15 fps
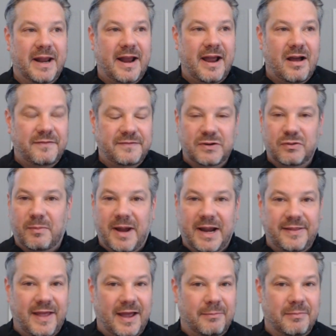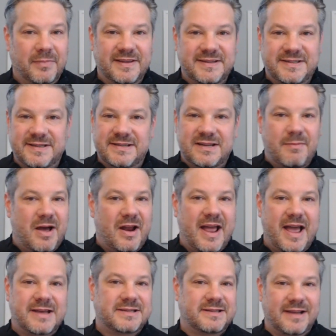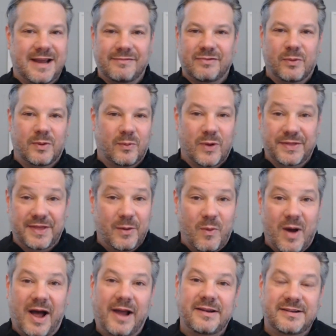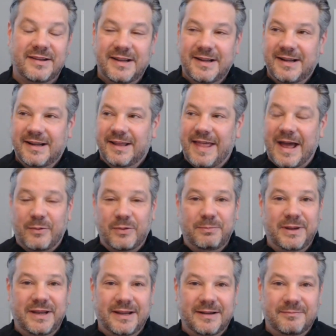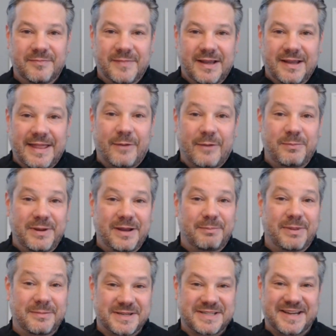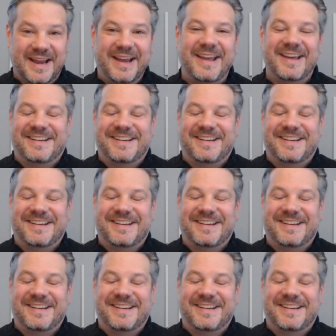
and I often remind them this isn't about asking everyone what they want. That would be that would be a big mistake